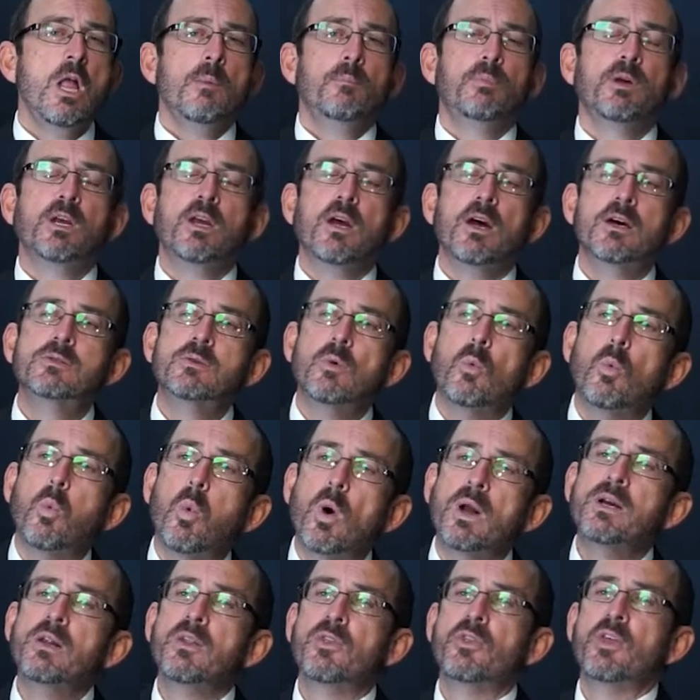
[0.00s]
Because
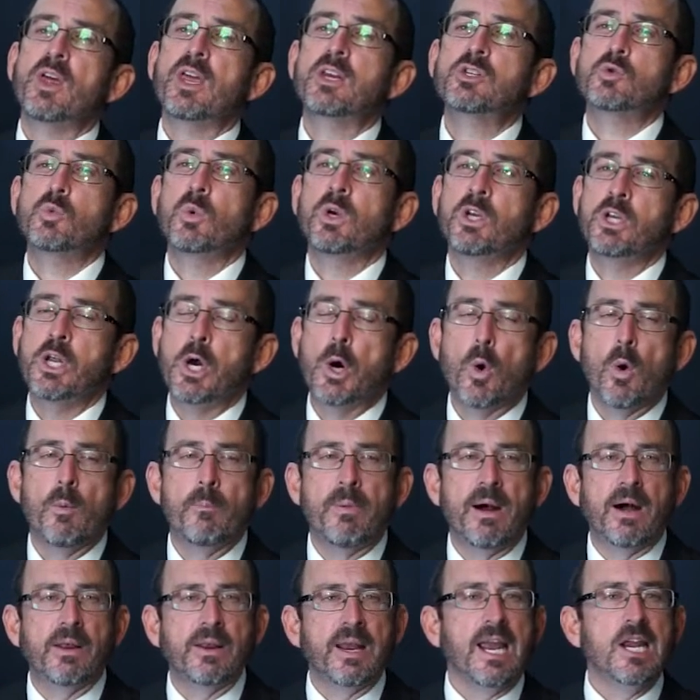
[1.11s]
one of the things we know
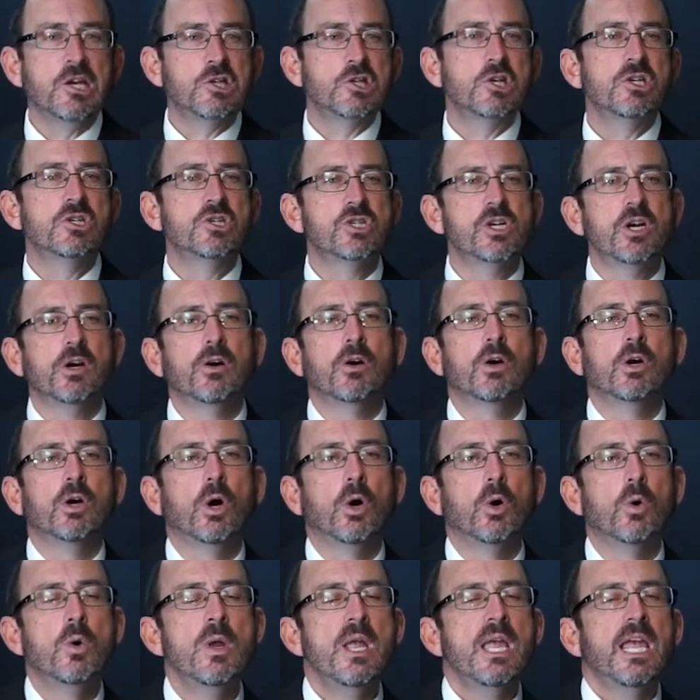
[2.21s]
about ancient
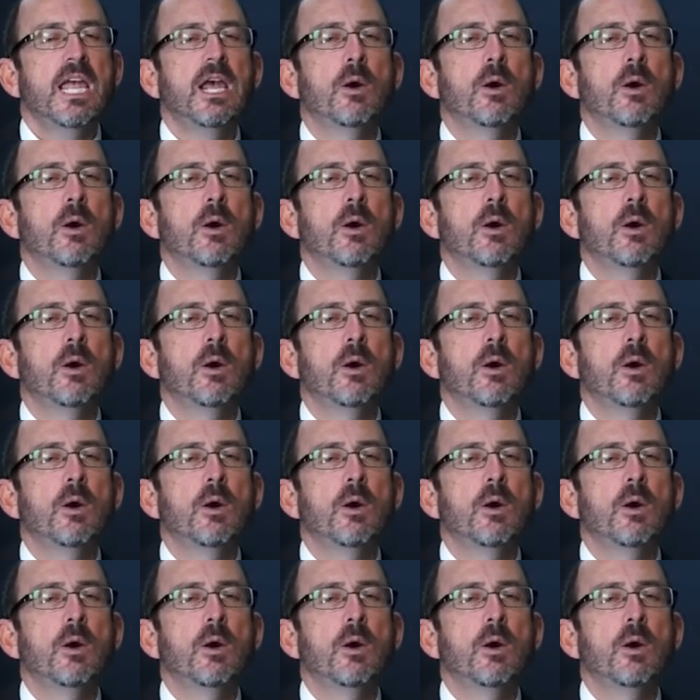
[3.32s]
Jericho,